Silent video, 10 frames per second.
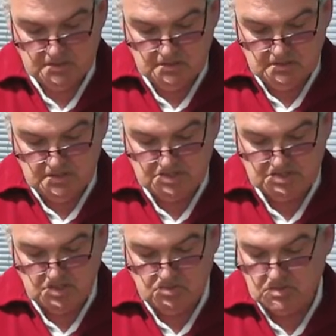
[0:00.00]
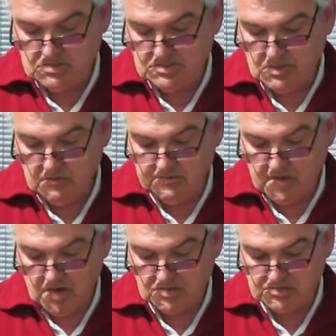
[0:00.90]
these scooters sell
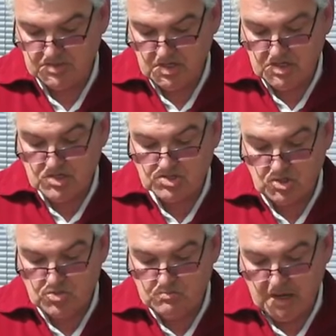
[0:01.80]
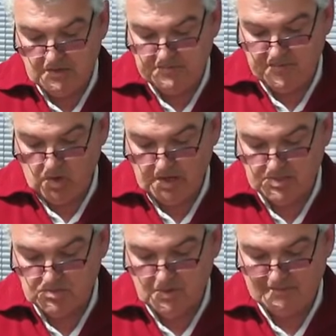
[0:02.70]
fast, so you may find
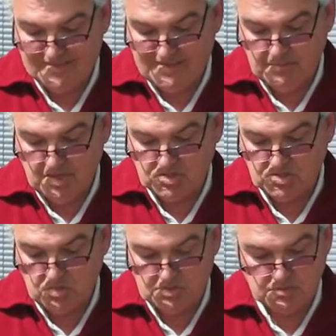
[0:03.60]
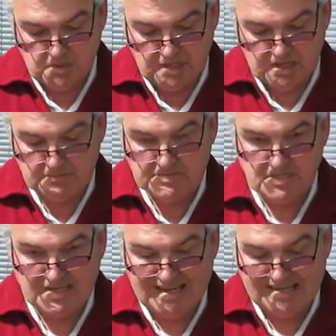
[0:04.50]
you have a limited choice when it comes to
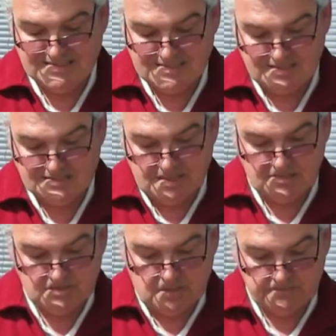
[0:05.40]
colours, etc.